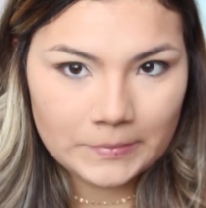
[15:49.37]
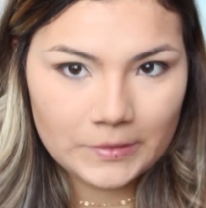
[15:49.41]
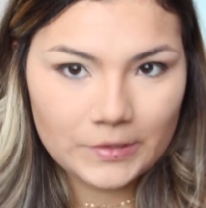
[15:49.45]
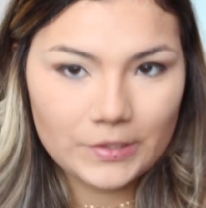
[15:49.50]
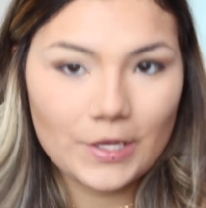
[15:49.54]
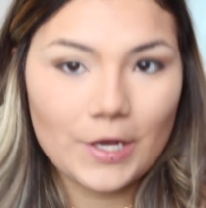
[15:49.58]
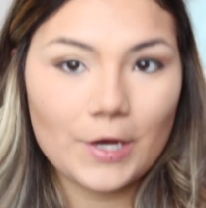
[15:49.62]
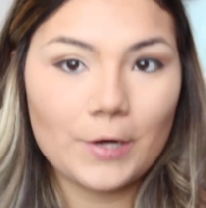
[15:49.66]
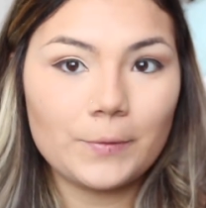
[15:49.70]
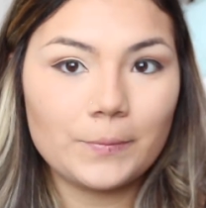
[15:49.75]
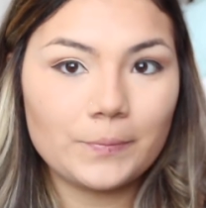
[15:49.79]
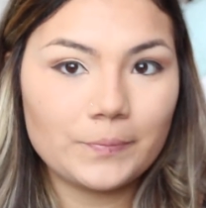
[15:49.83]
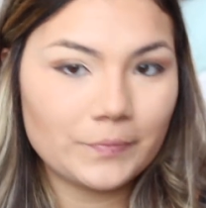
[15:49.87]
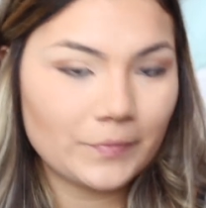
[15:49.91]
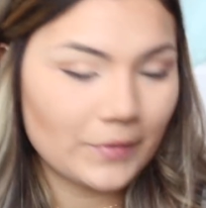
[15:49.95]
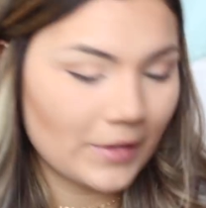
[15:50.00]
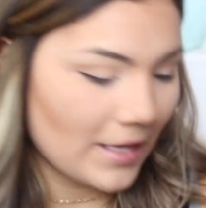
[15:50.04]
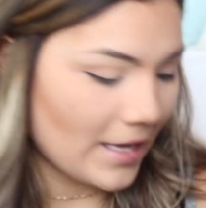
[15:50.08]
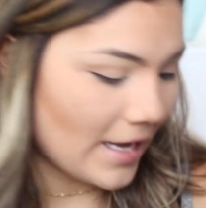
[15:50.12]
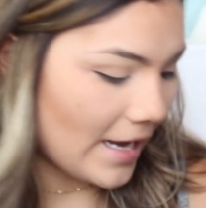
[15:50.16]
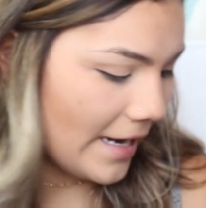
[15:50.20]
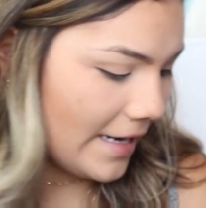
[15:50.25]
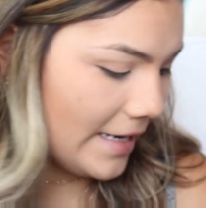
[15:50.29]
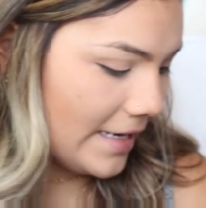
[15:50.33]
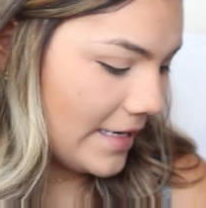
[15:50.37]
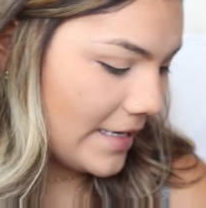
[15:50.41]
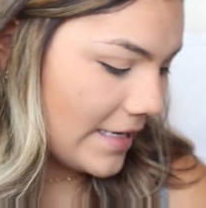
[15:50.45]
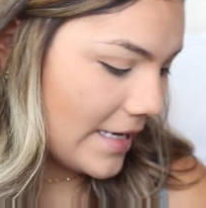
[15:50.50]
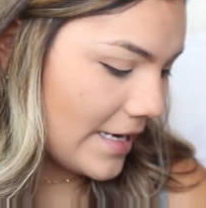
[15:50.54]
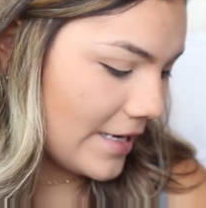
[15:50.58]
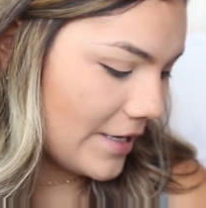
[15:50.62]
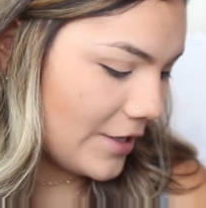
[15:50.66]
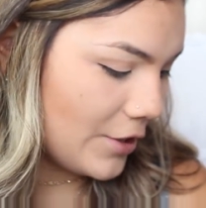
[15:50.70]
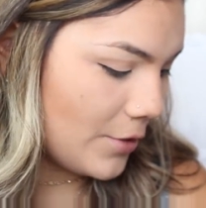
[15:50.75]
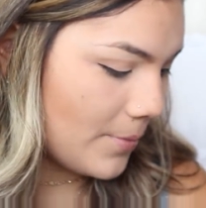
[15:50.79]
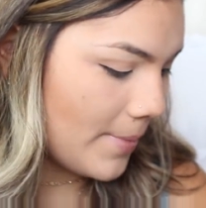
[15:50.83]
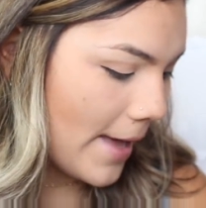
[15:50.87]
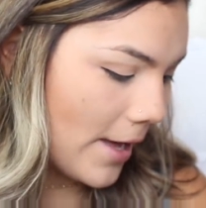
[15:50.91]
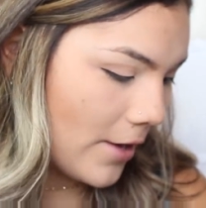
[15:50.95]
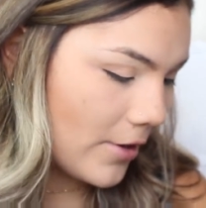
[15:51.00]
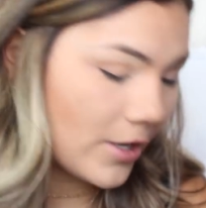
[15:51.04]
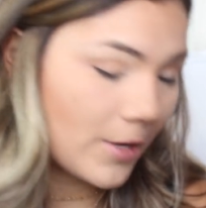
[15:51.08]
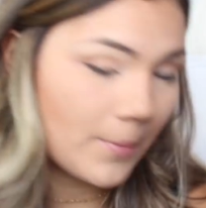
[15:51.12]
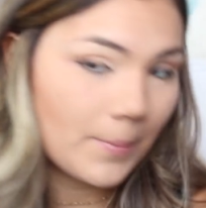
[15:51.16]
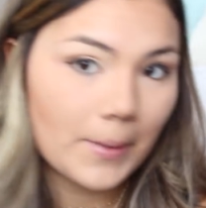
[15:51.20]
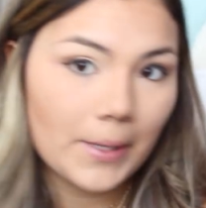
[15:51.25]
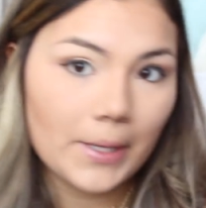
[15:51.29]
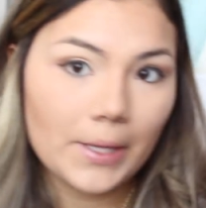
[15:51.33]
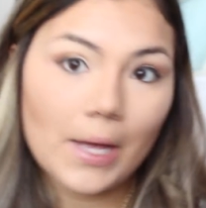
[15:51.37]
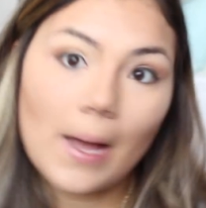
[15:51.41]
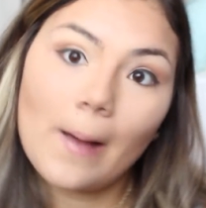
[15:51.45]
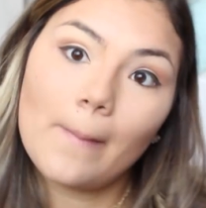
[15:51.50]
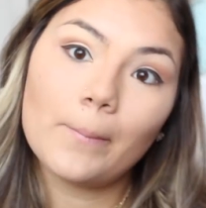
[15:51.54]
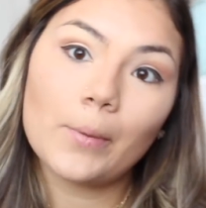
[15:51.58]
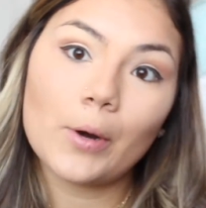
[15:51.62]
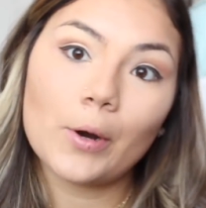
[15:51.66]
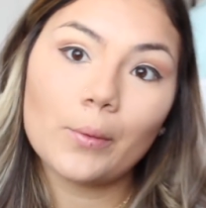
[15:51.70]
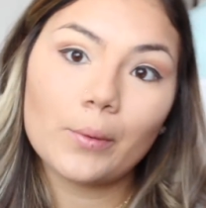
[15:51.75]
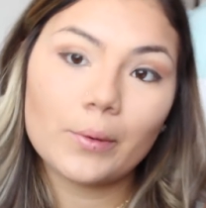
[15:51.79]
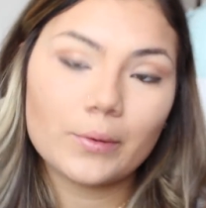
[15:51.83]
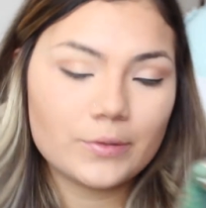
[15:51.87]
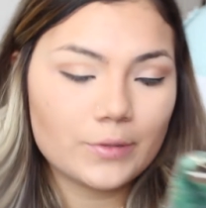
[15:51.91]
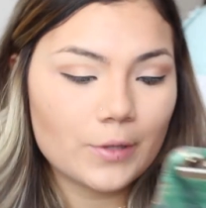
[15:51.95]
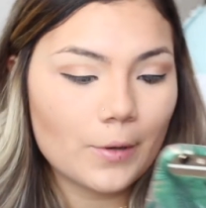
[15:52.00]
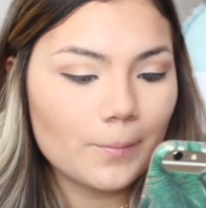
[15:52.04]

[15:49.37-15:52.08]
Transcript: So, I need to get a new powder, but I'm broke,